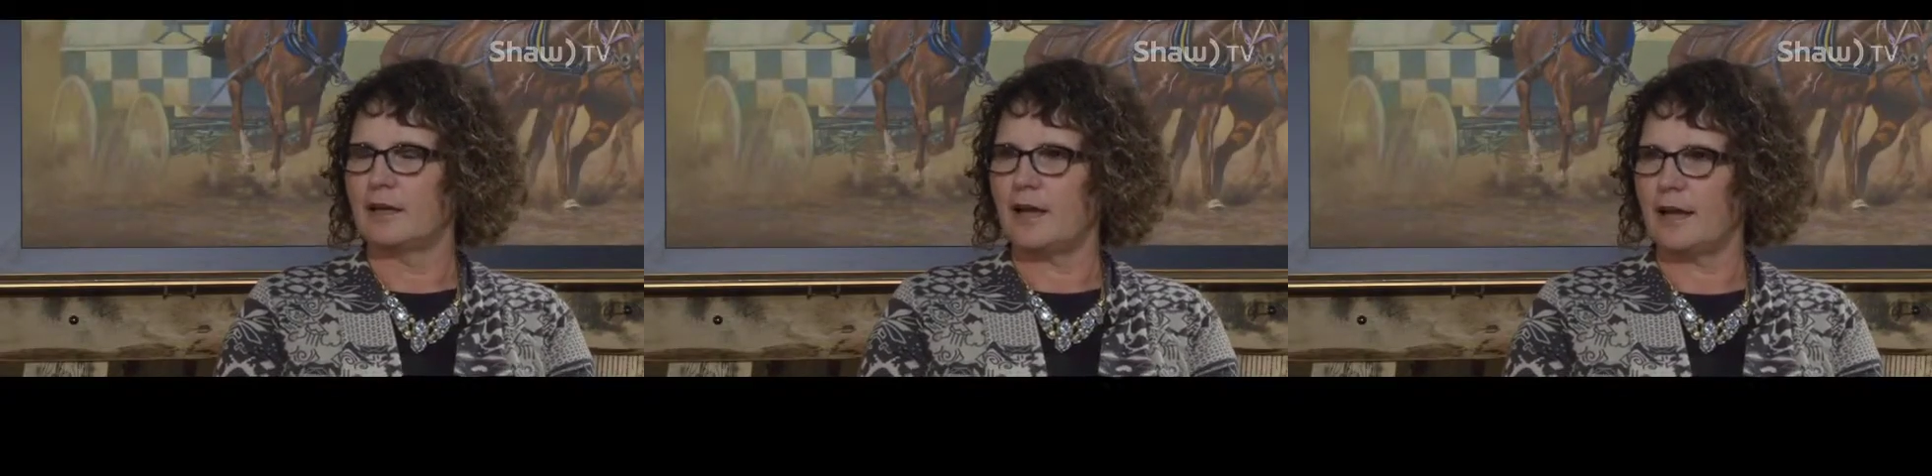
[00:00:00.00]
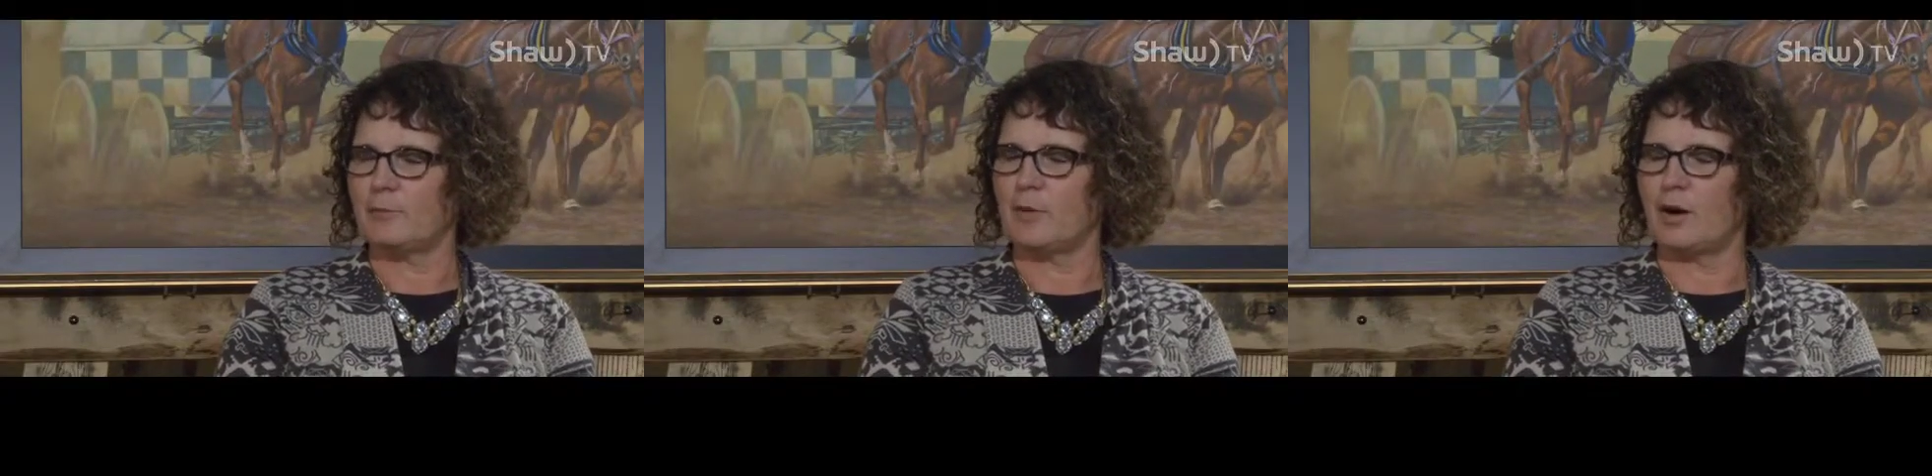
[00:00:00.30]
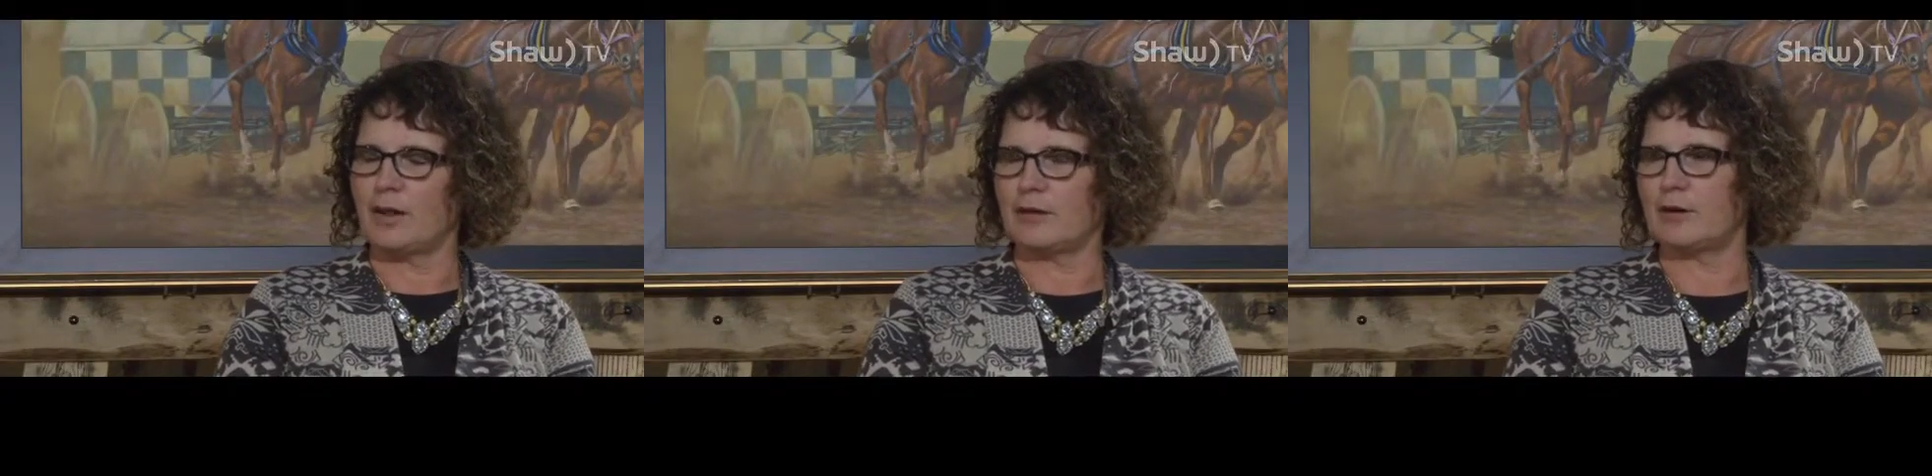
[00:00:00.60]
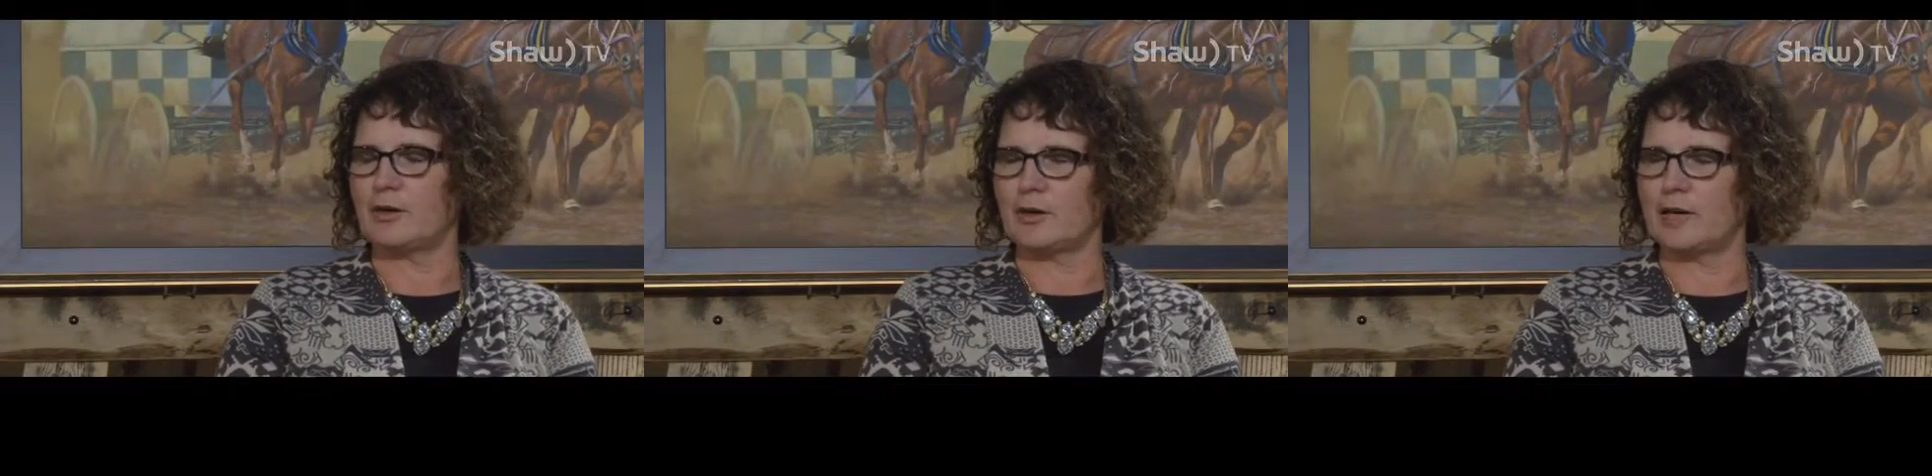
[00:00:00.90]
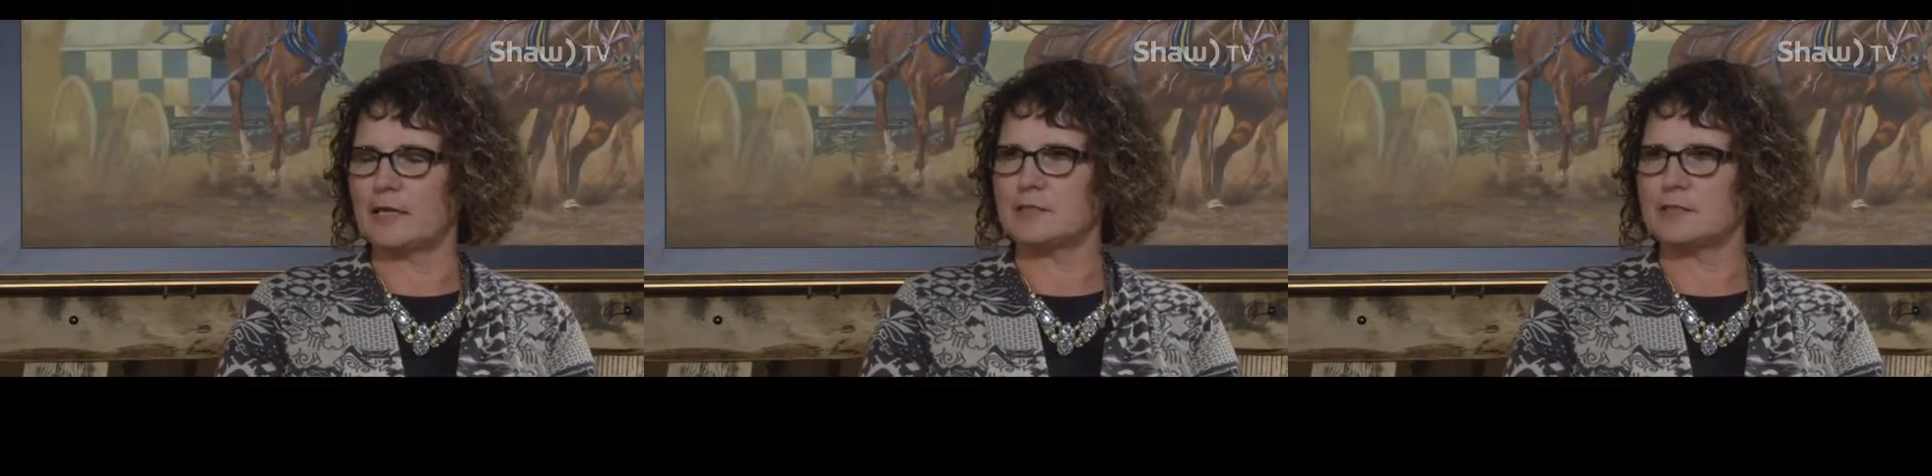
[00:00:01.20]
on their learning.